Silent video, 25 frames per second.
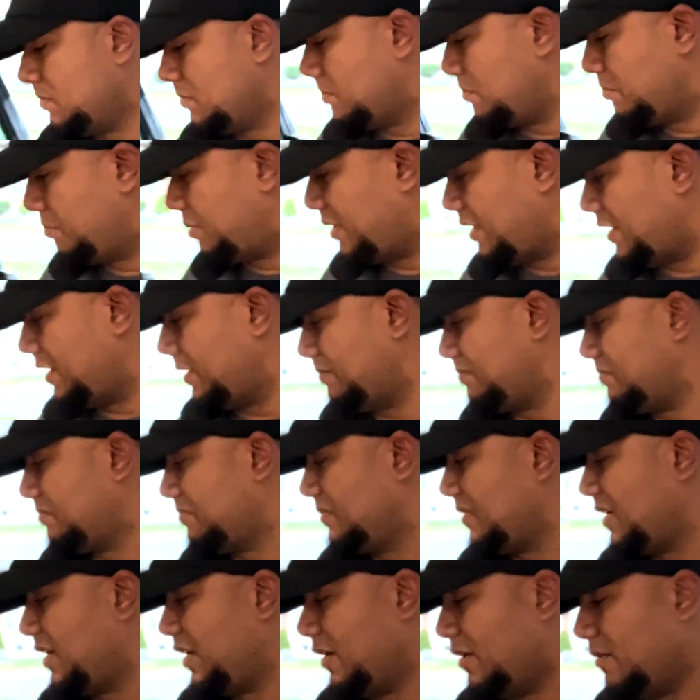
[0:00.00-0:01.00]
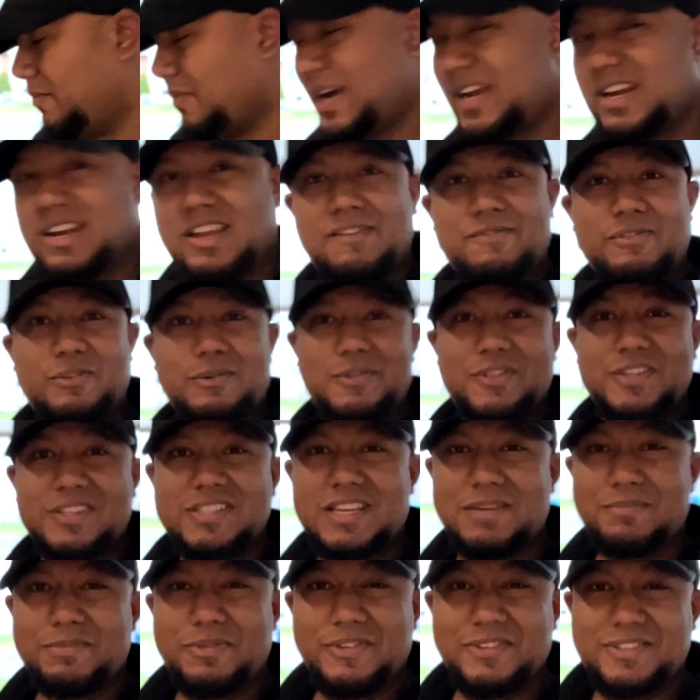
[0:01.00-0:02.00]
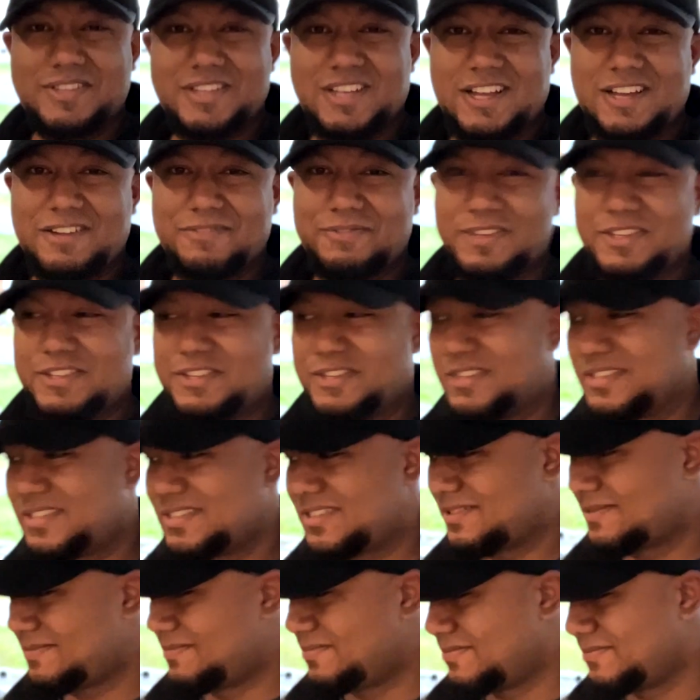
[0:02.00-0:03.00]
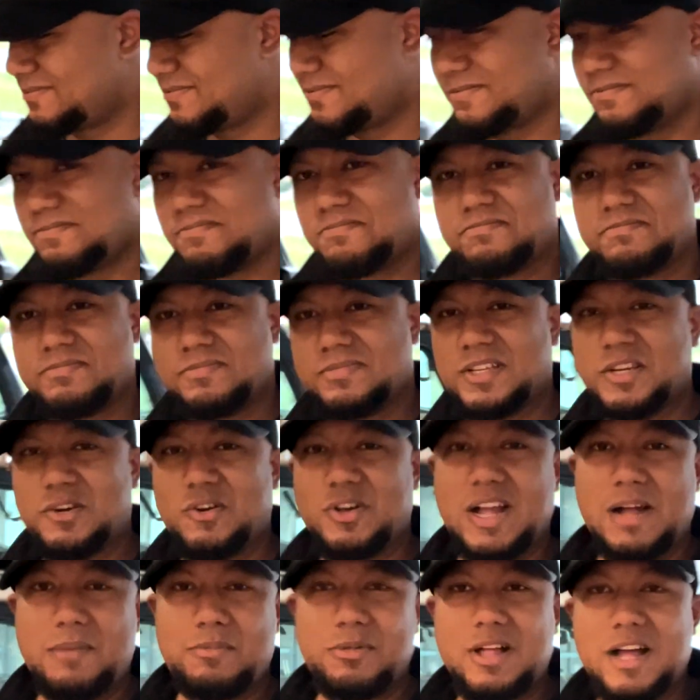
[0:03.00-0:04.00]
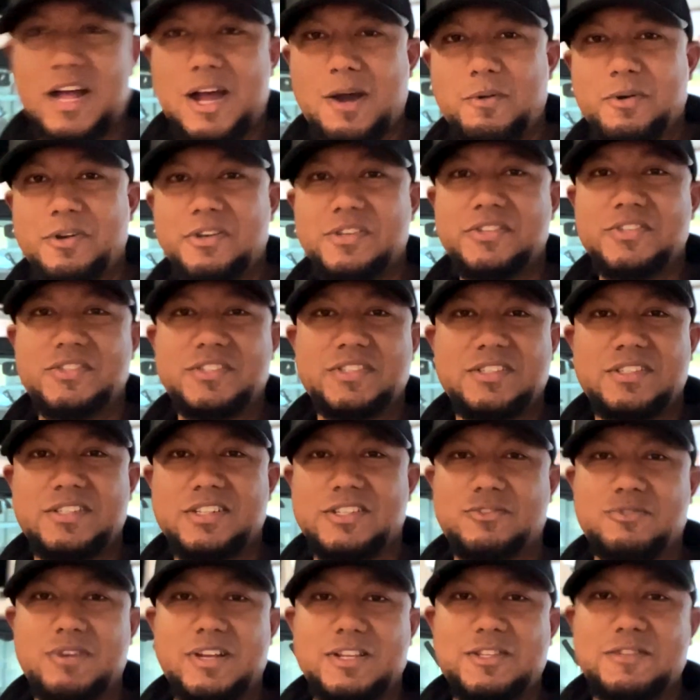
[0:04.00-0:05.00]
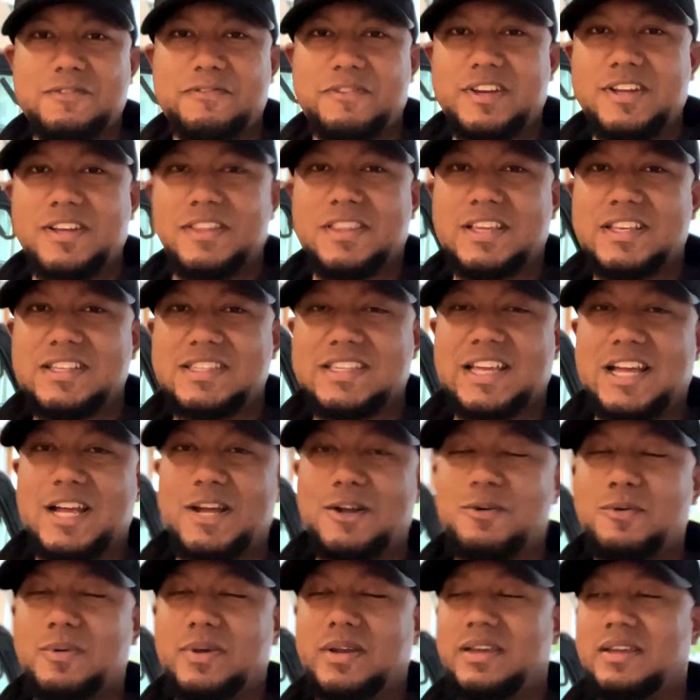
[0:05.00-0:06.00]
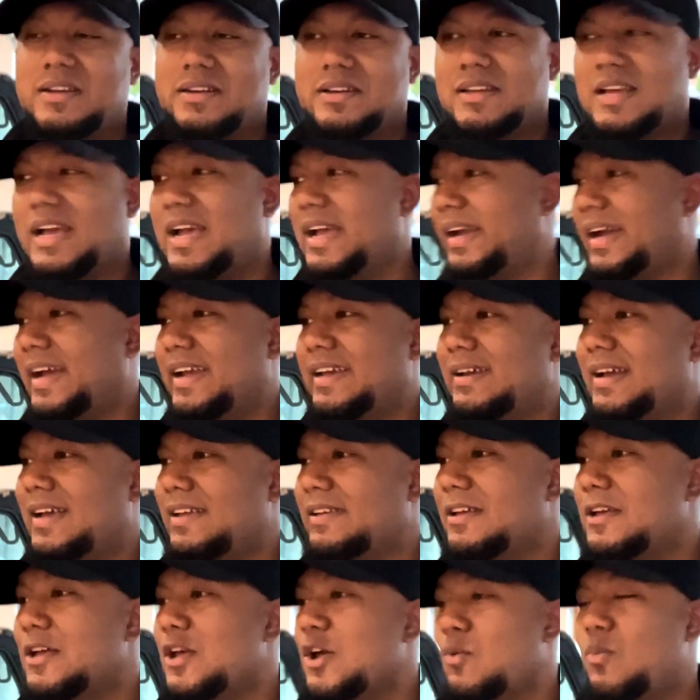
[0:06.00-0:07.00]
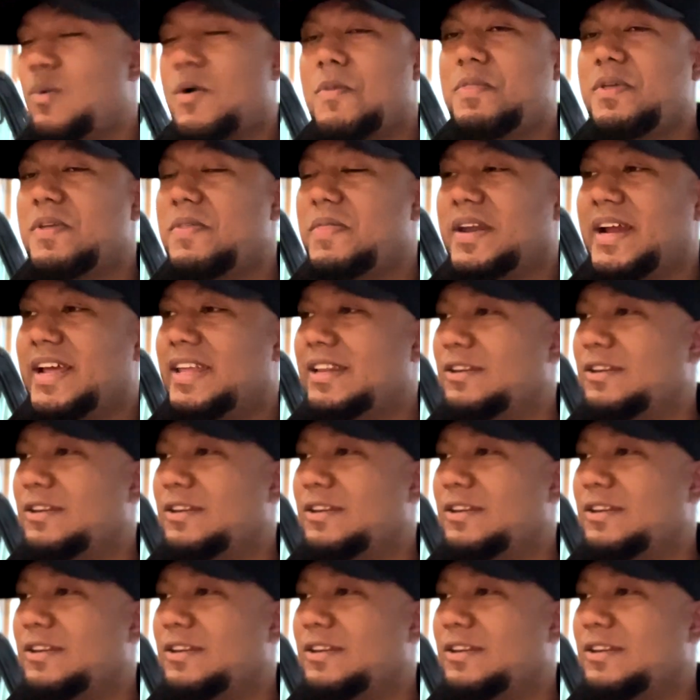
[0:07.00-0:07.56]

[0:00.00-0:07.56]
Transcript: but you know, I love doing this type of stuff. You just, you know, a couple hours just trying to figure things out. And I, I, I one thing that I,